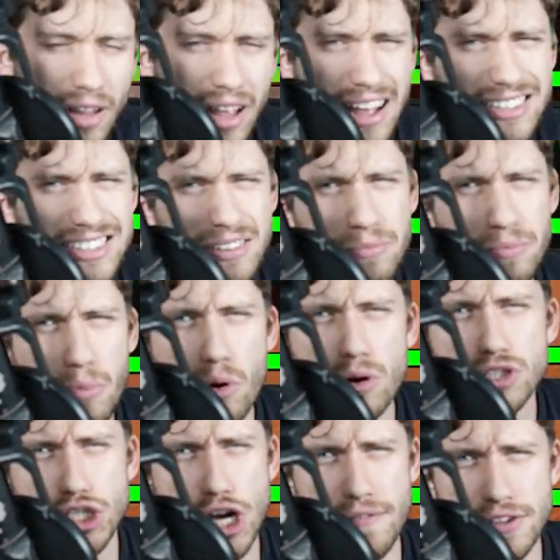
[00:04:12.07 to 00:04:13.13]
and some more
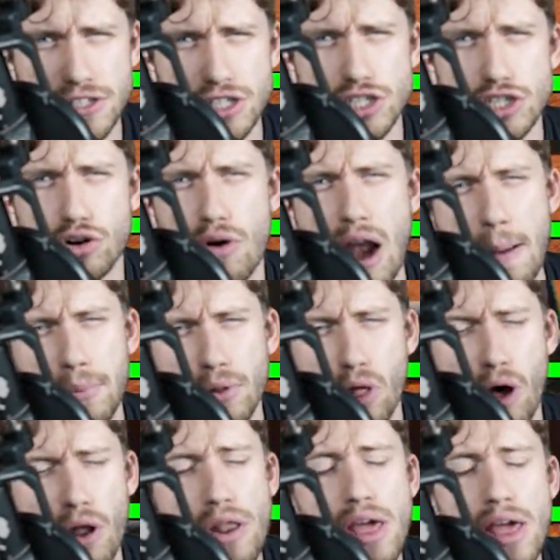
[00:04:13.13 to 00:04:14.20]
surfaces to grapple
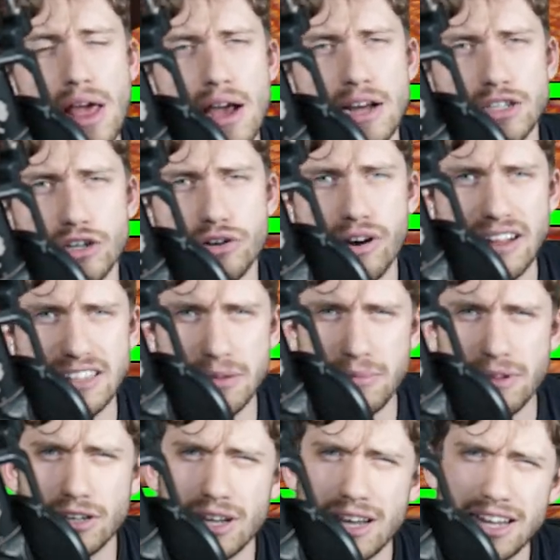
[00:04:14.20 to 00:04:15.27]
on to create
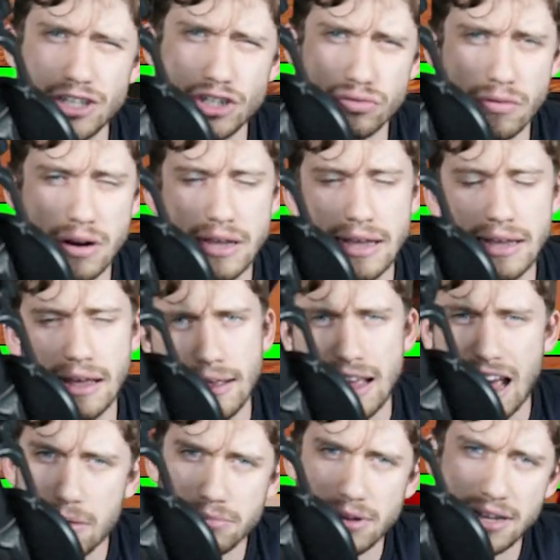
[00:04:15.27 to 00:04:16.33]
some intriguing
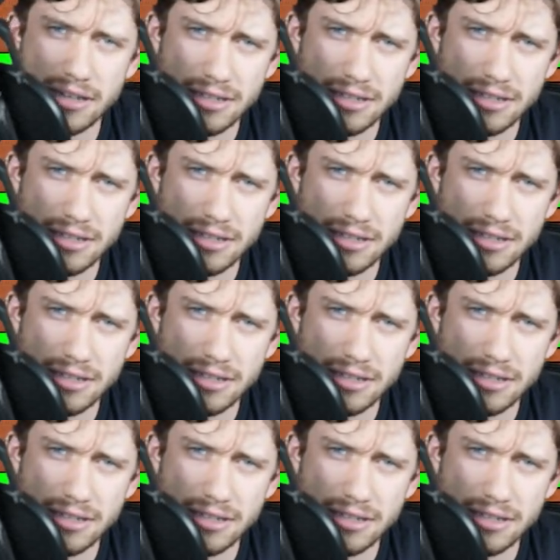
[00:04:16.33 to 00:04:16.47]
gameplay